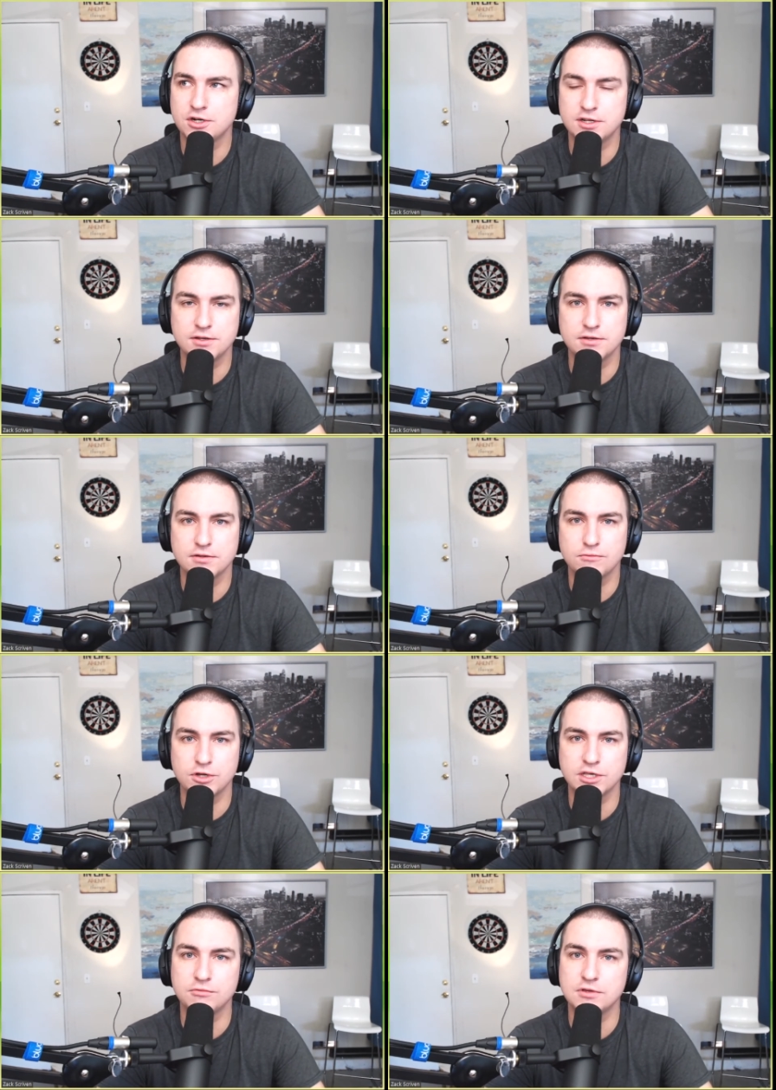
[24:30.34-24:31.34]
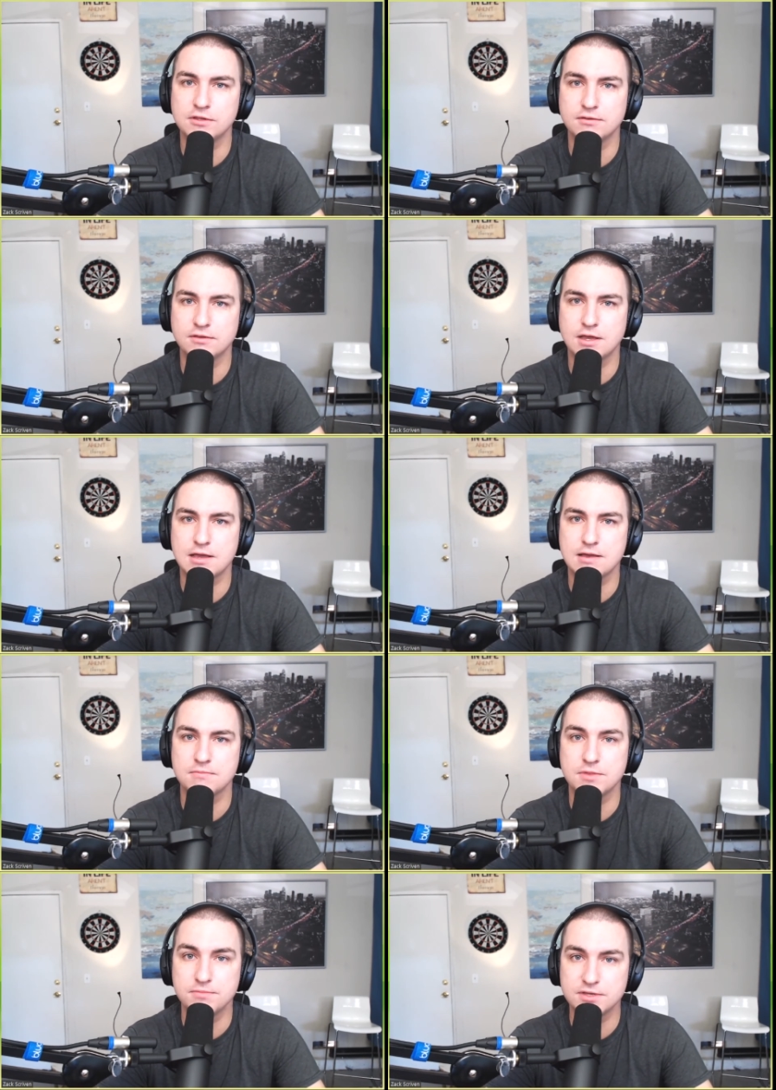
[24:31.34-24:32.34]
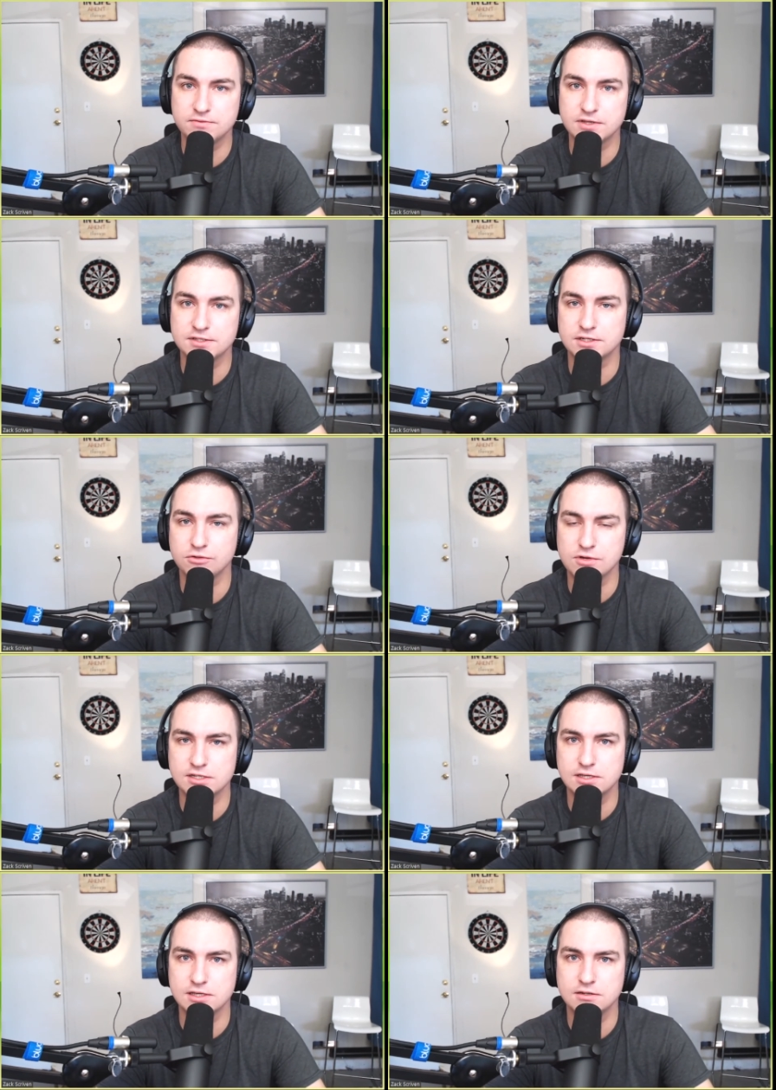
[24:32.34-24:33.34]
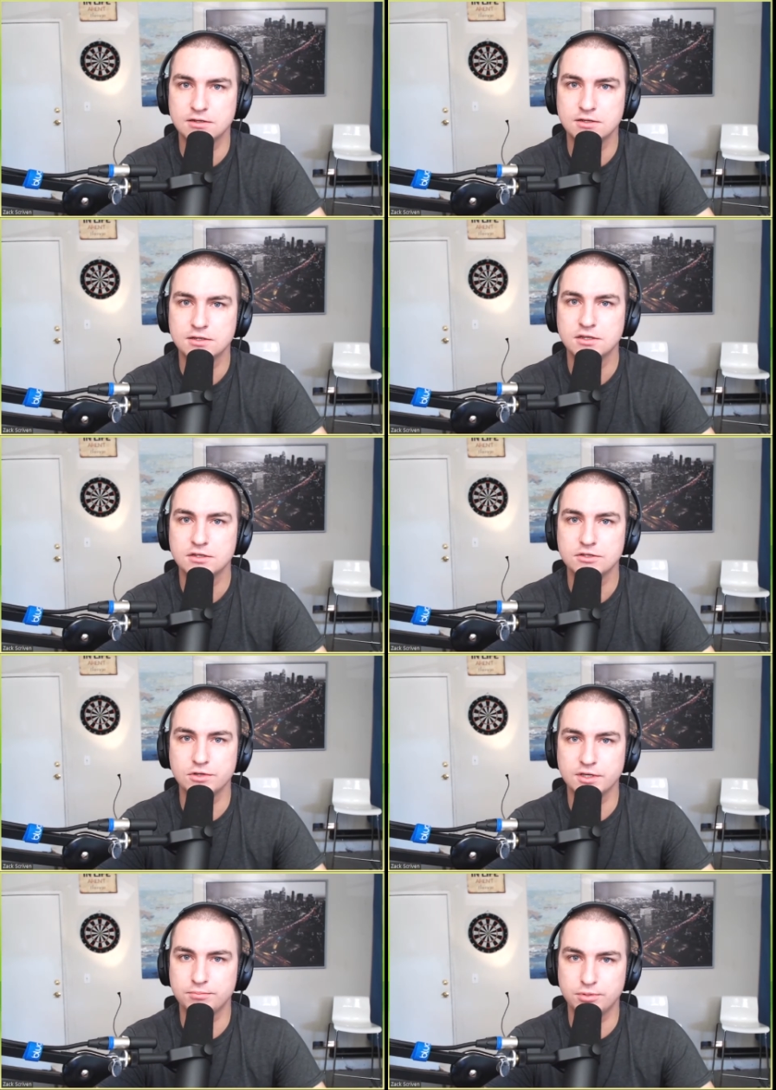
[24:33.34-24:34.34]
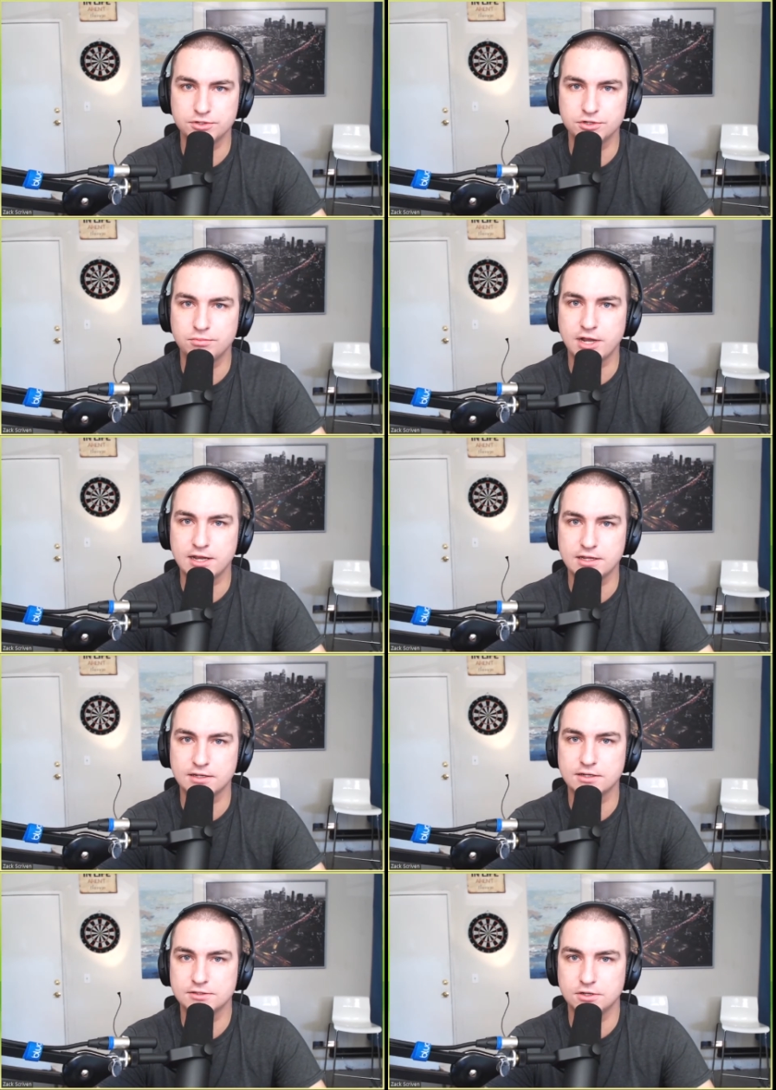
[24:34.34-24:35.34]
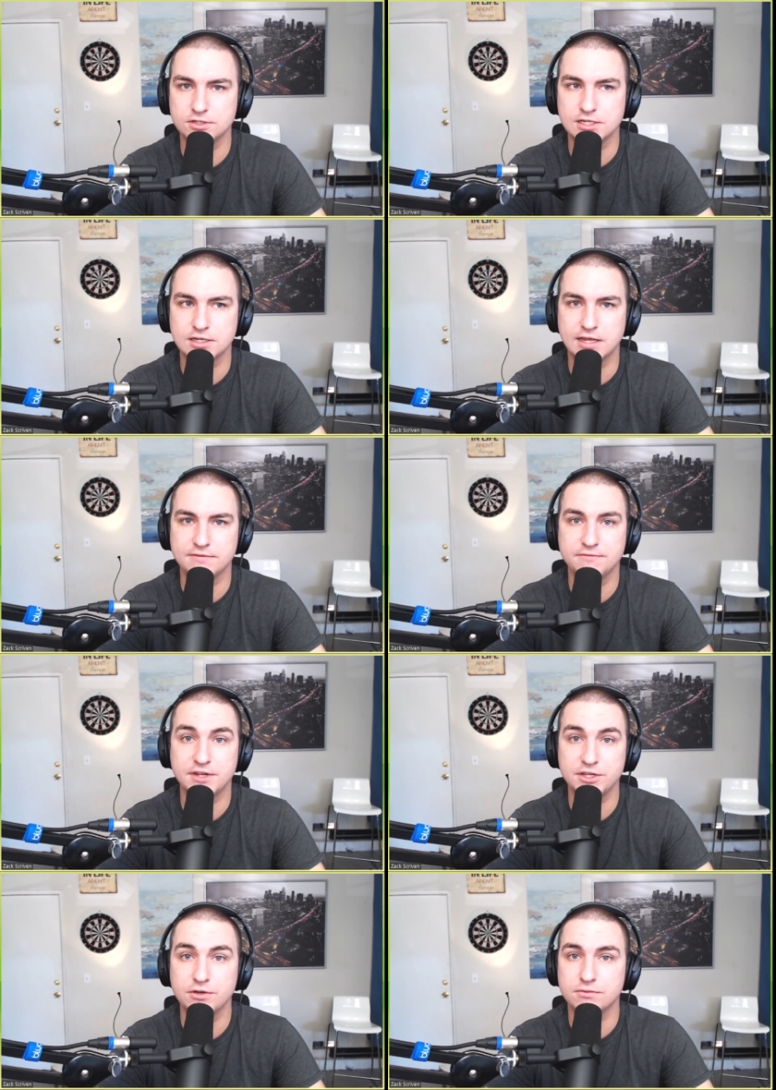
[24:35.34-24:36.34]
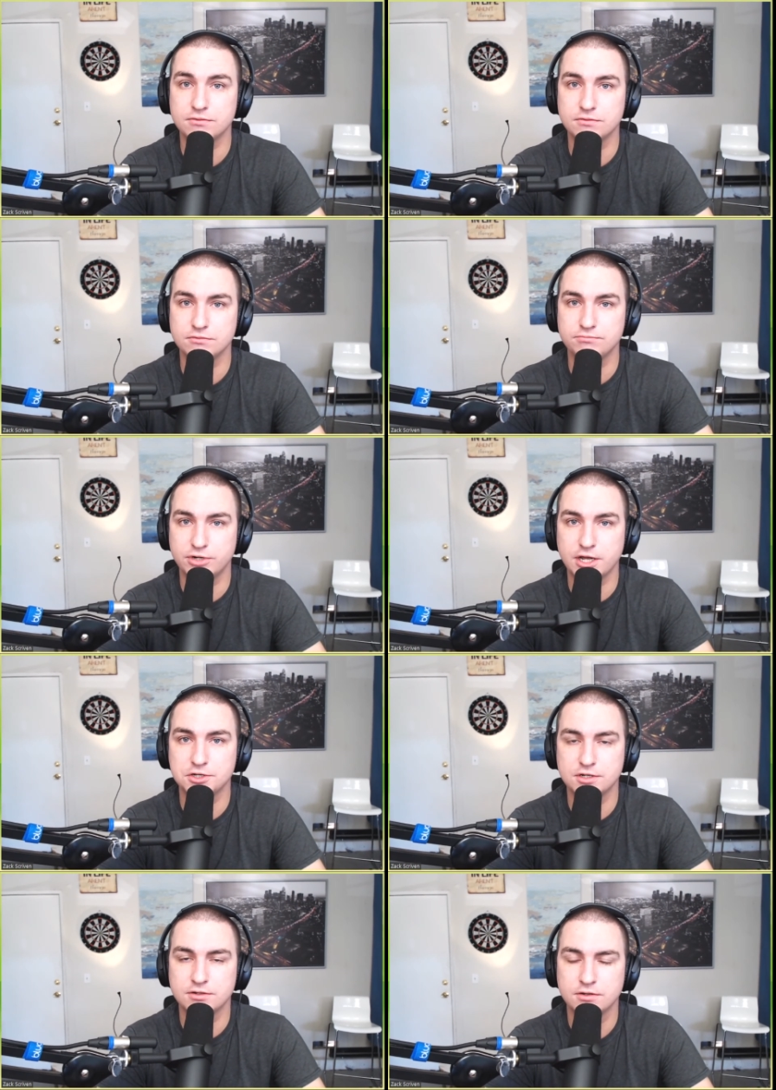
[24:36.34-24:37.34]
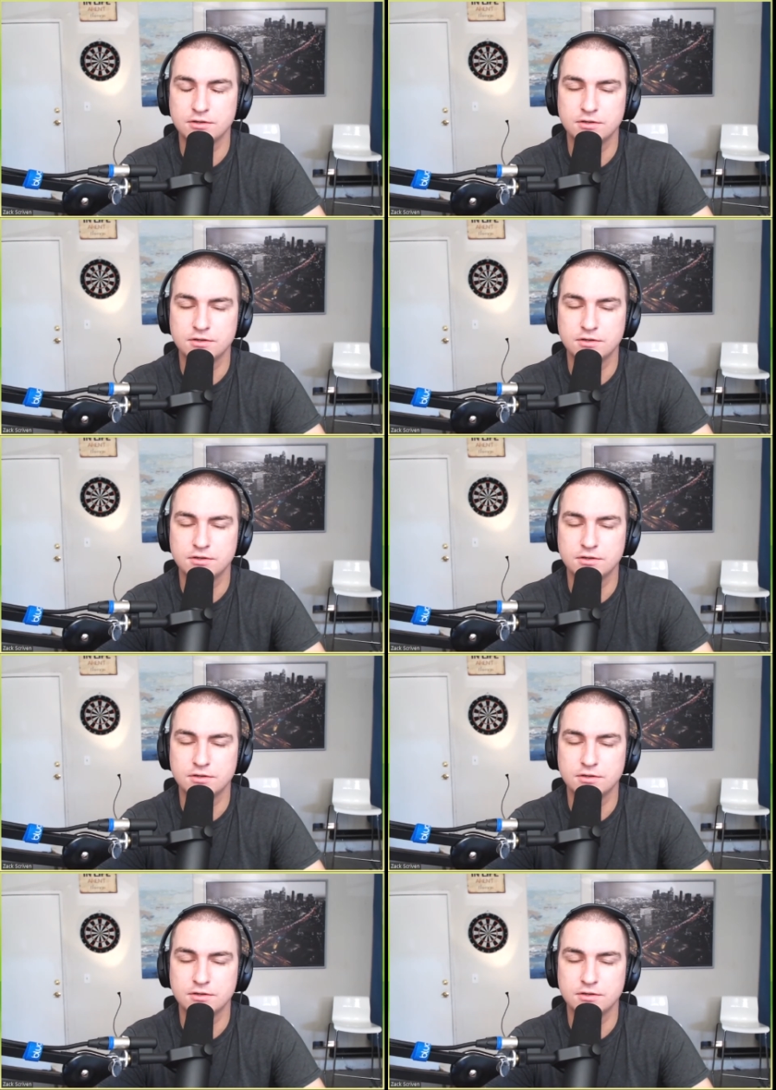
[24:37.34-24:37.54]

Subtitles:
started working with the Misfits and Quentin, doing personal branding, consulting, and video production.